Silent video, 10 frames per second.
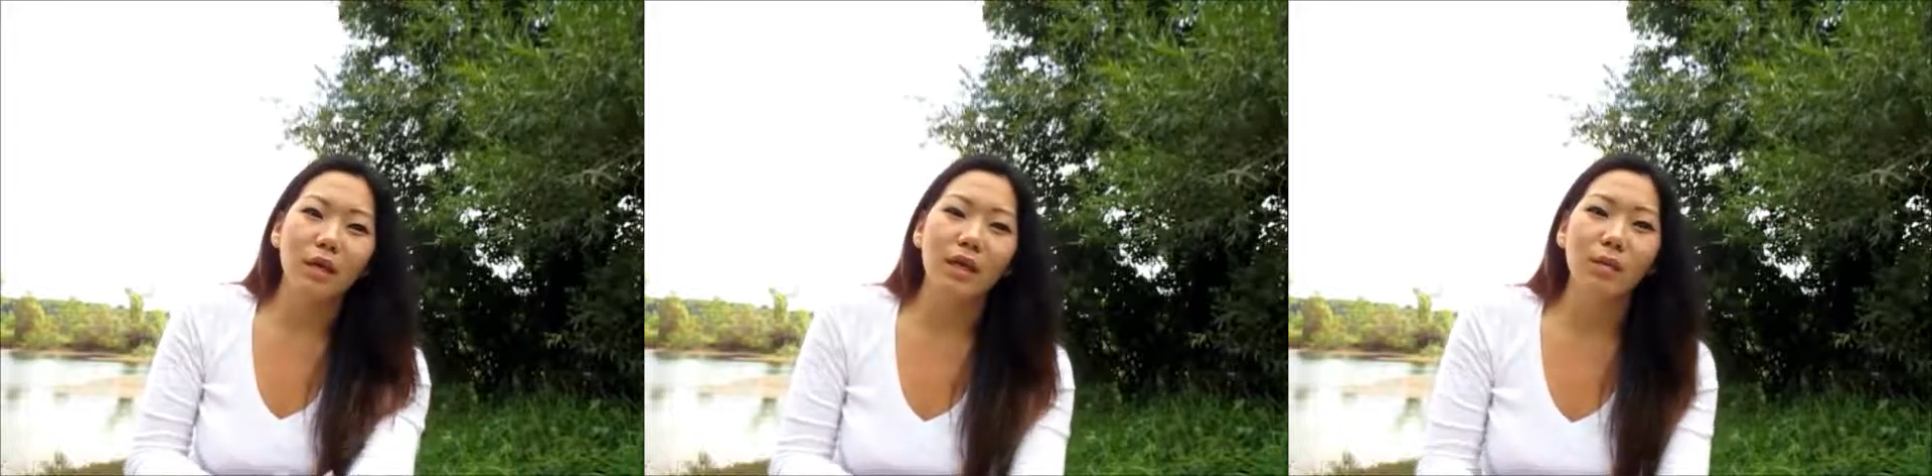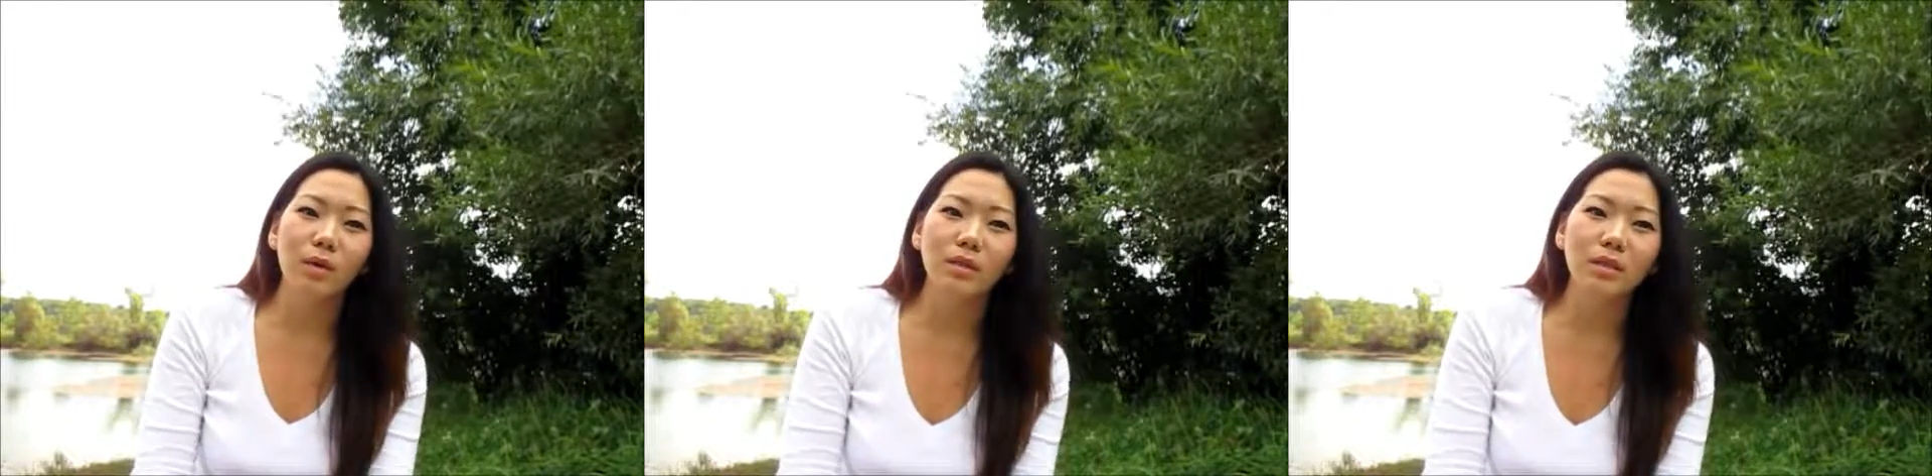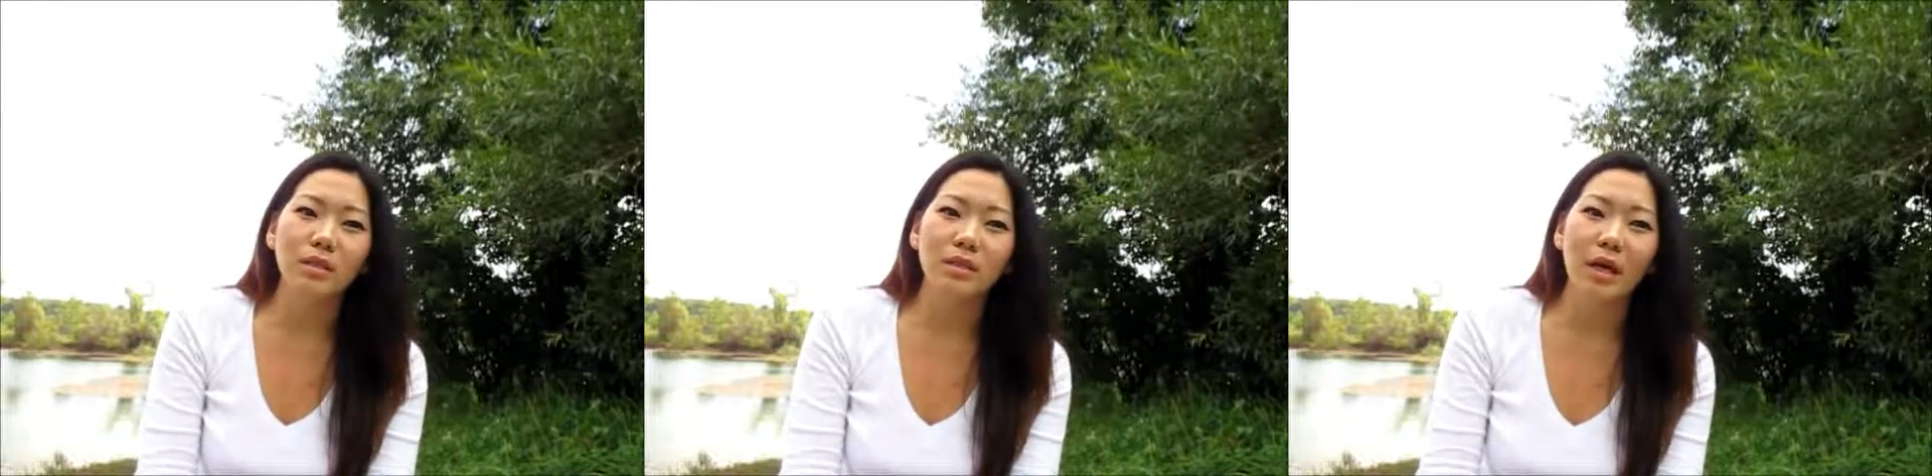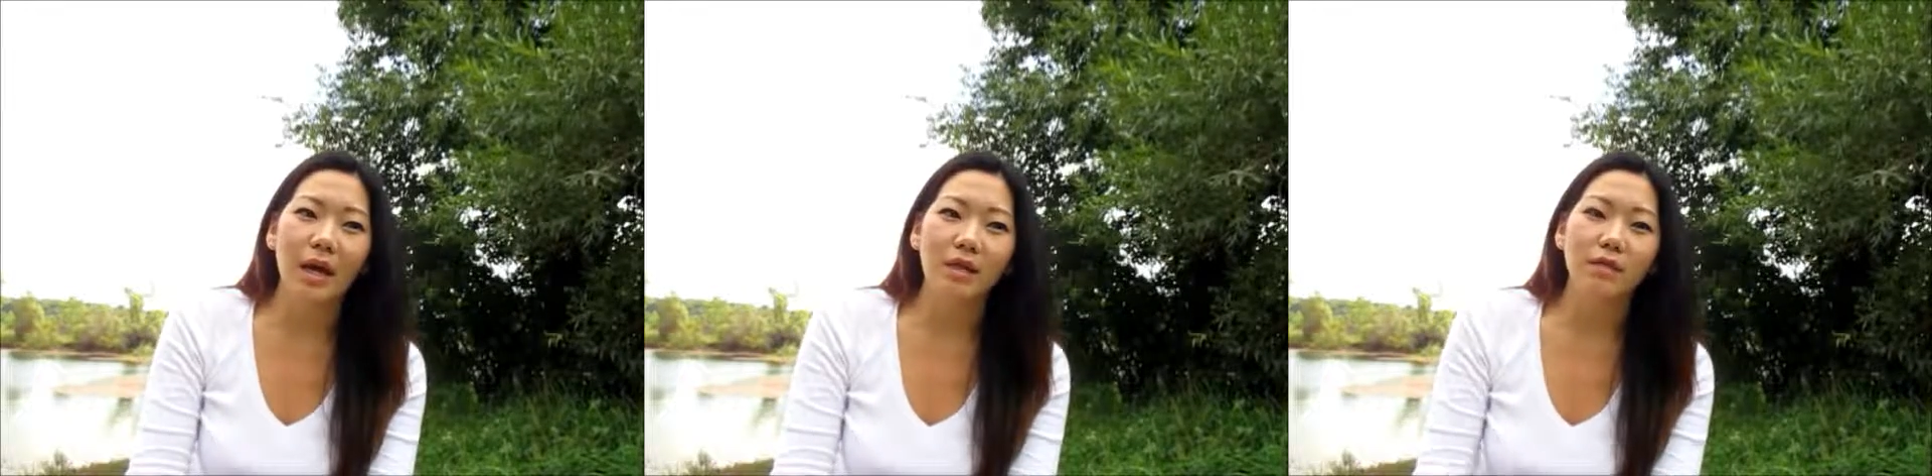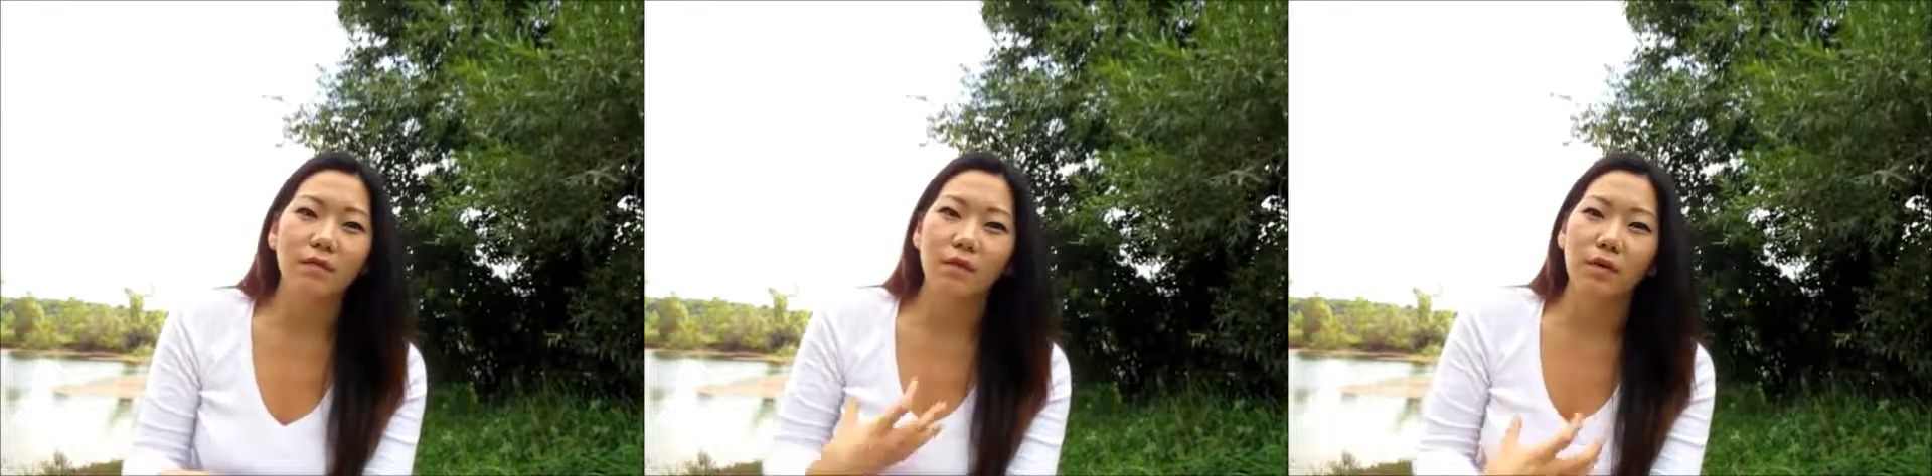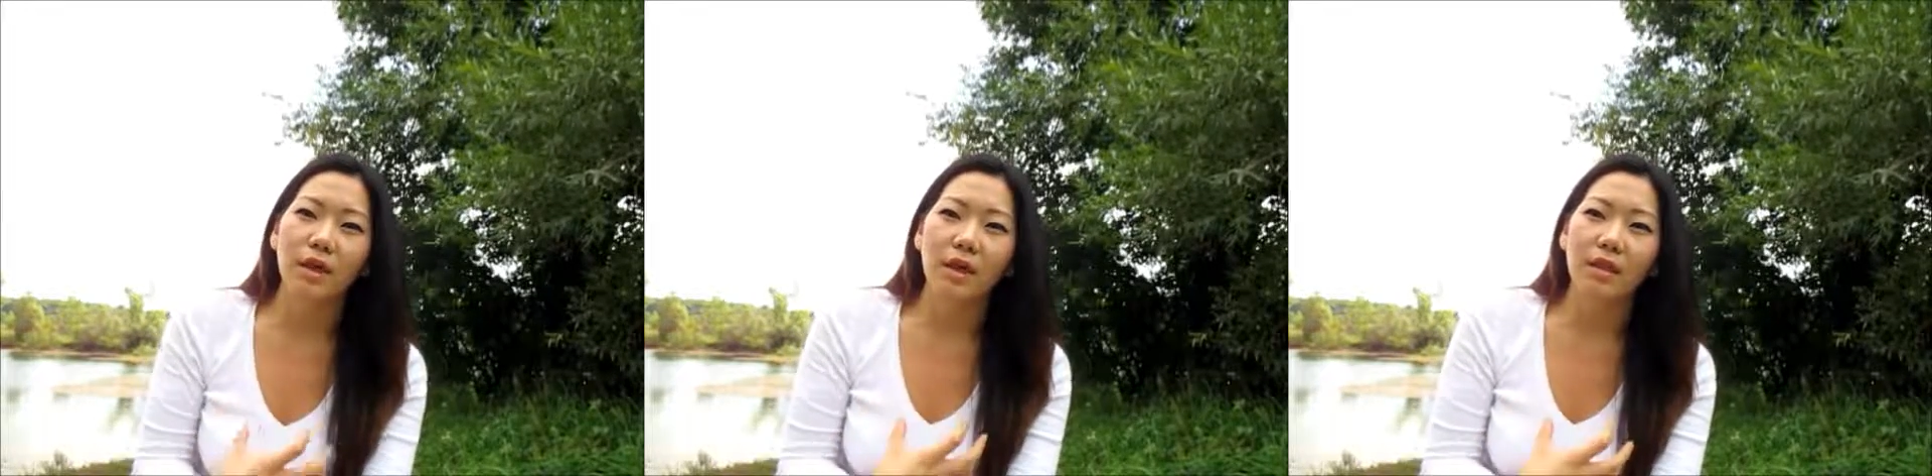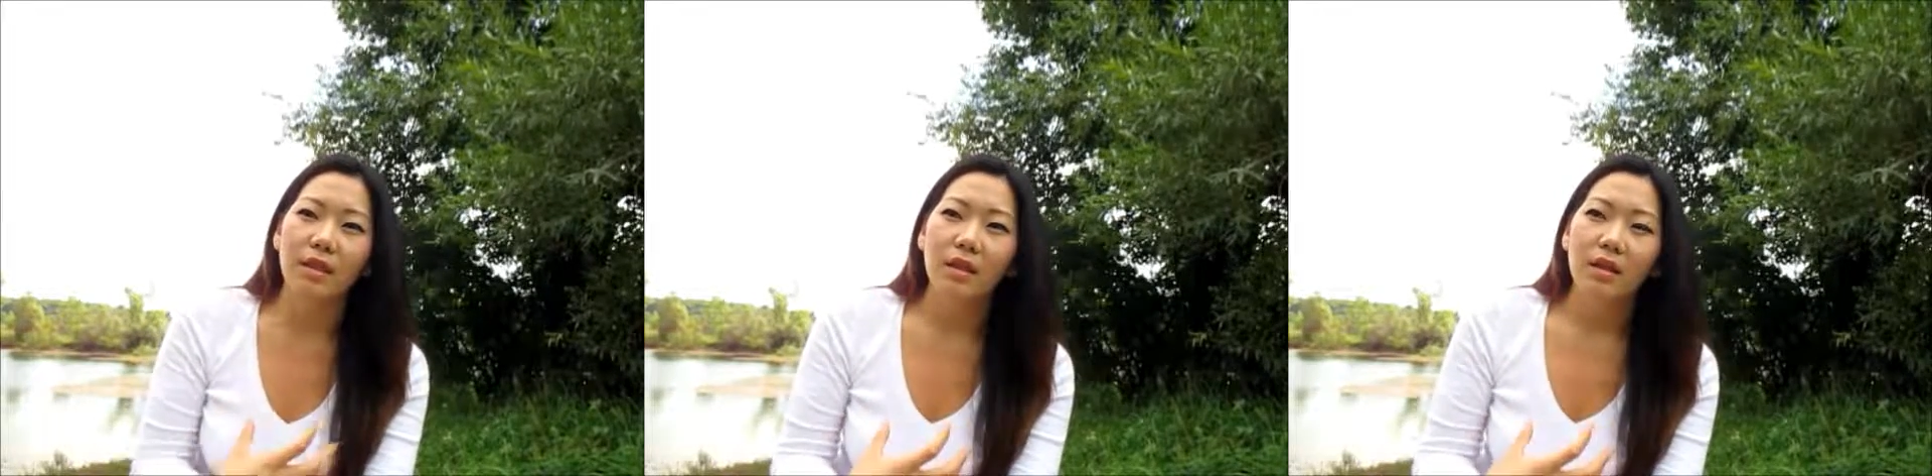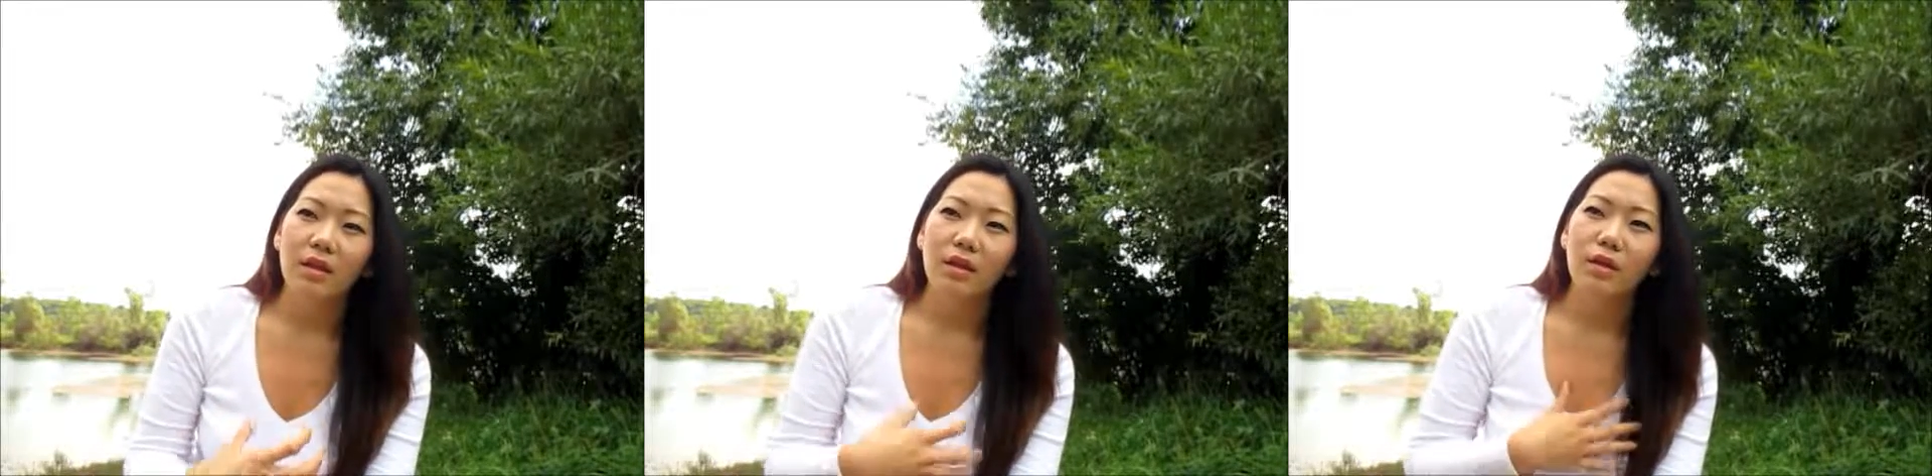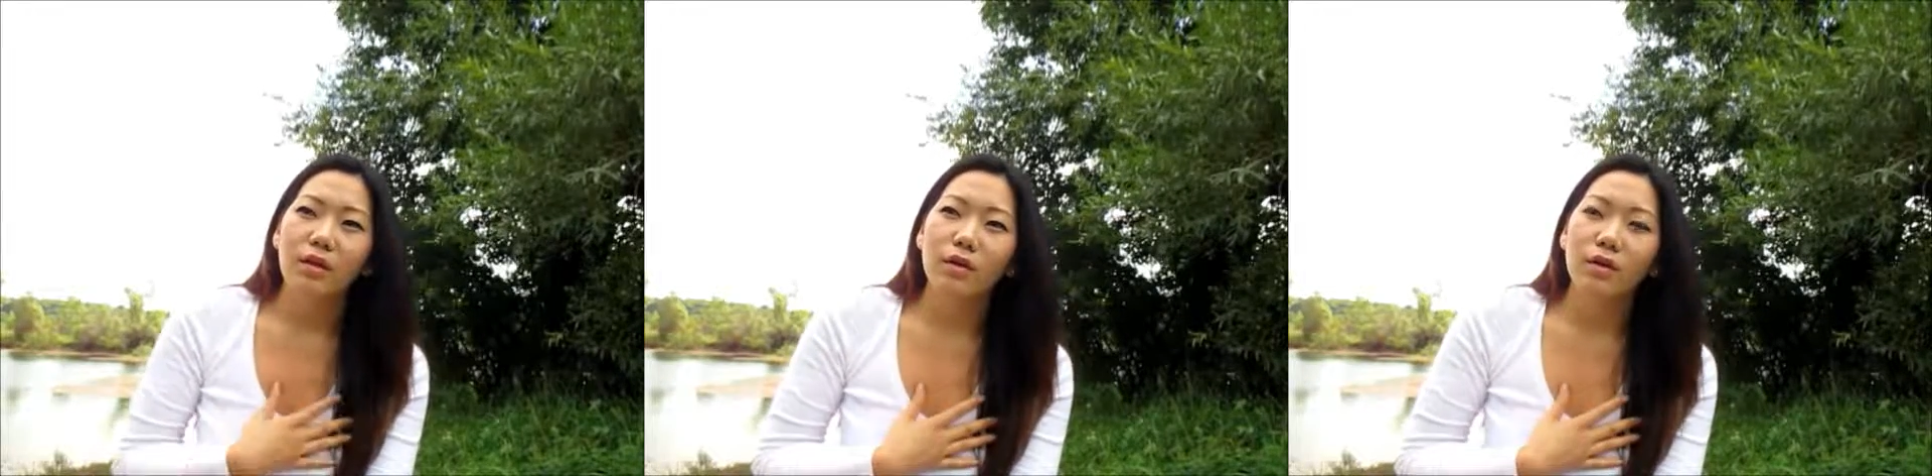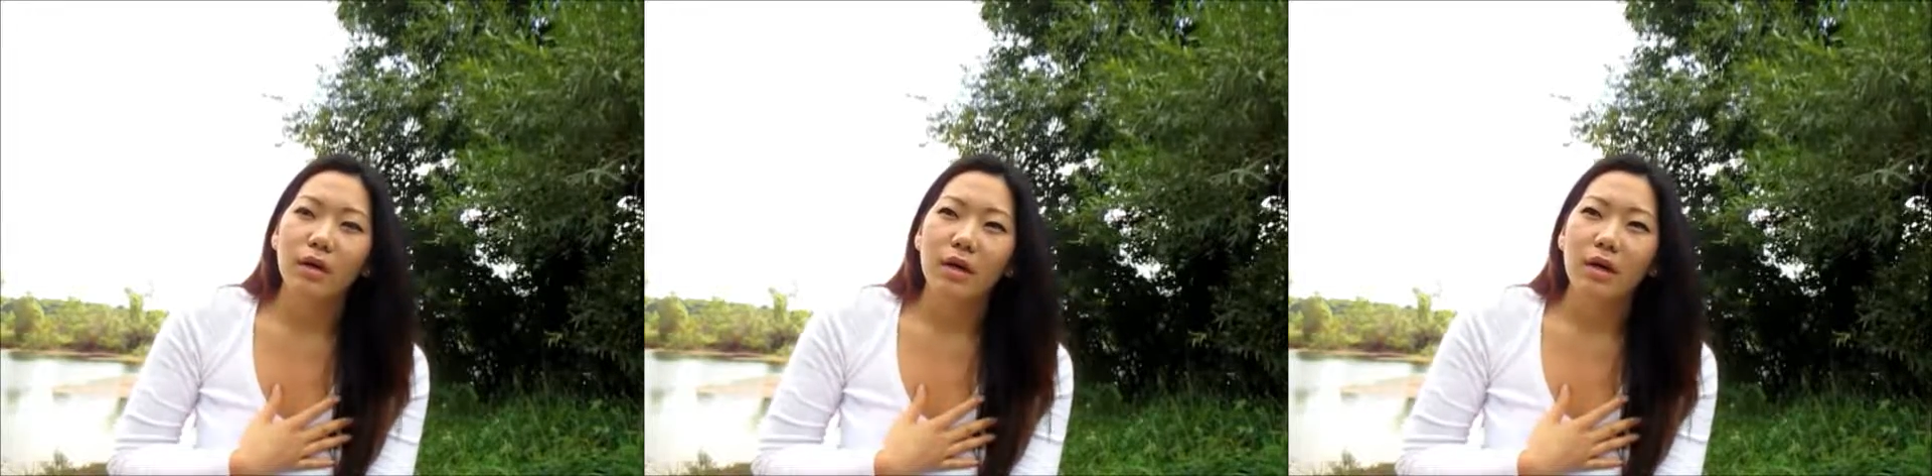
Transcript: like he wants us to ask for, like, you know,